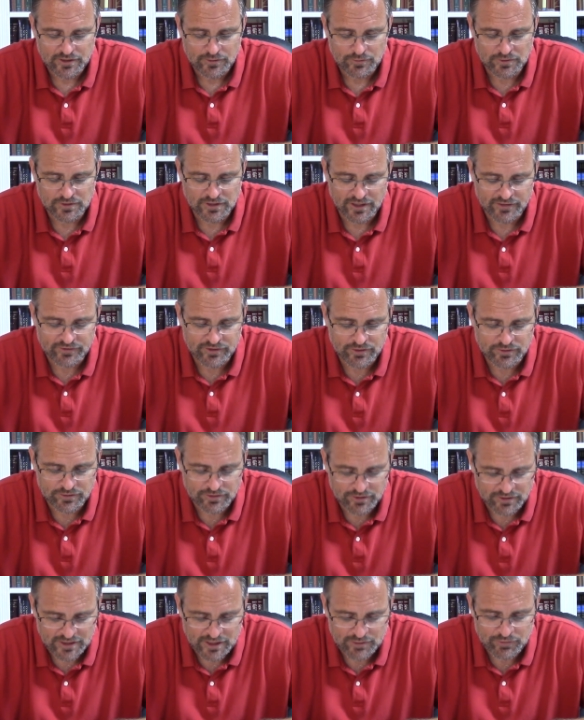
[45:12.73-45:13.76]
We love you. In
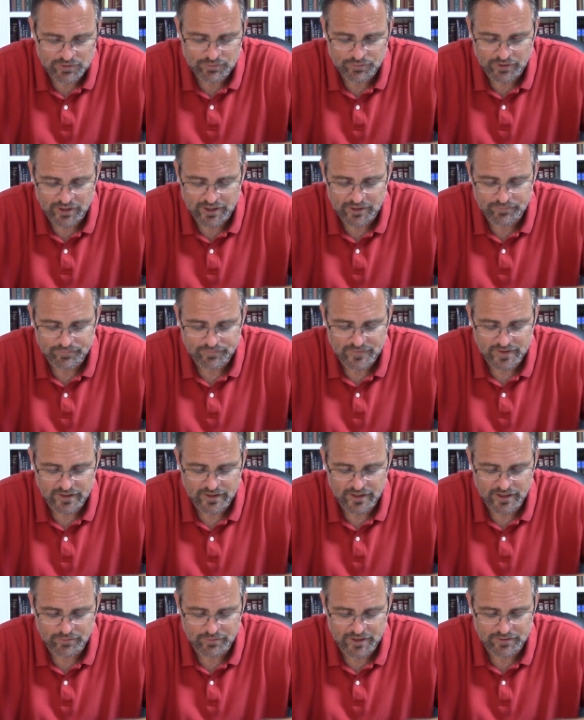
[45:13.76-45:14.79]
your name we pray.
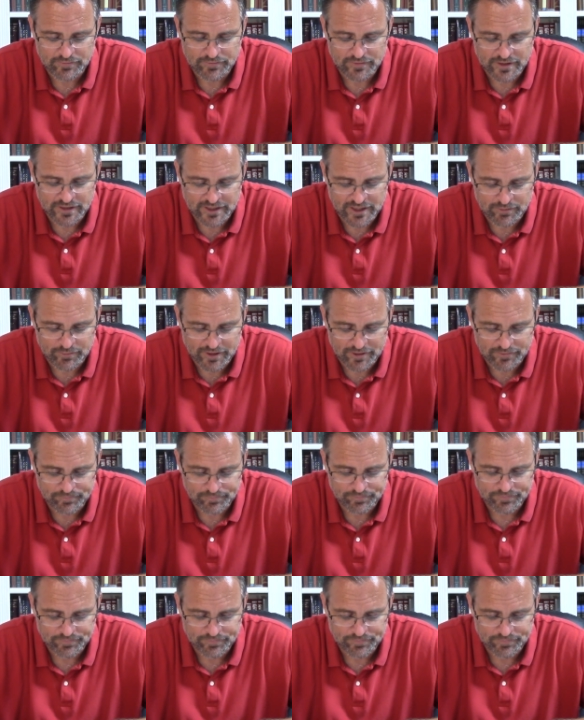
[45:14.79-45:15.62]
Amen and amen.